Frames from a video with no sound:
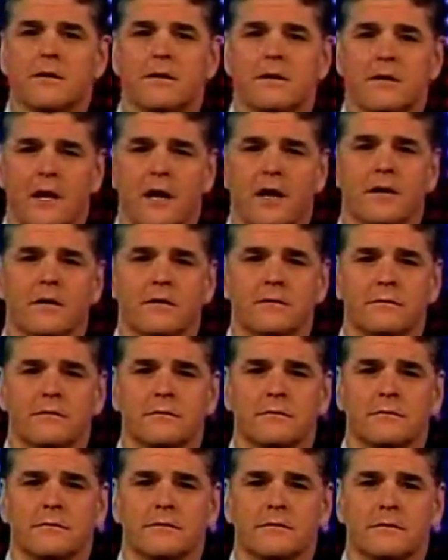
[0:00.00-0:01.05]

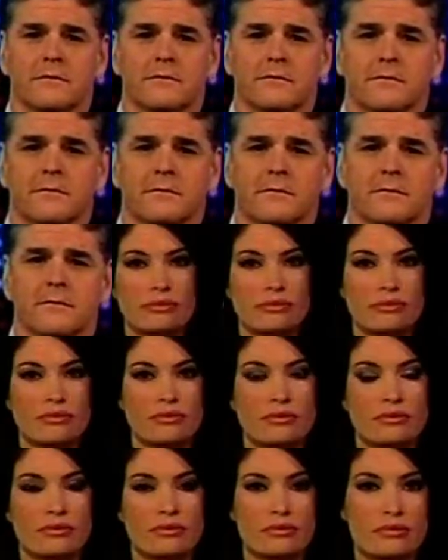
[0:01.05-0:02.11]

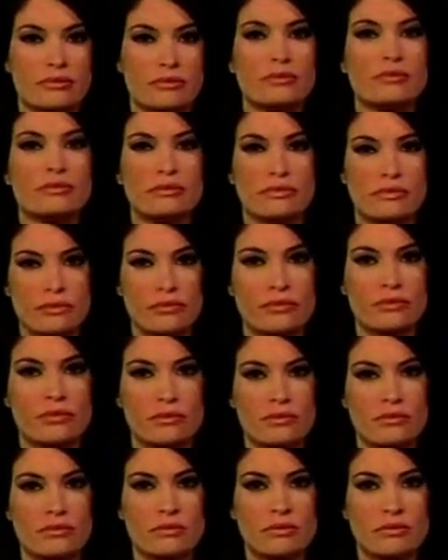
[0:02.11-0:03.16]

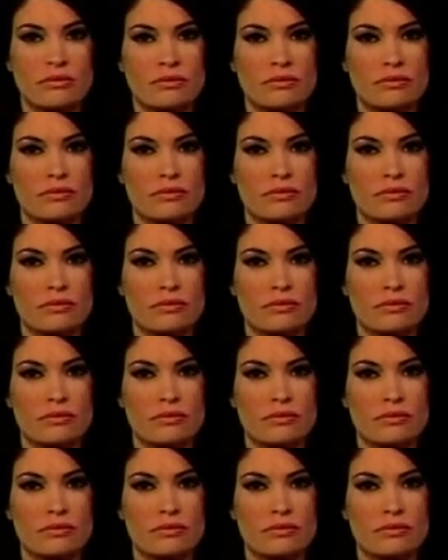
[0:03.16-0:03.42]
No words are spoken by the person on screen.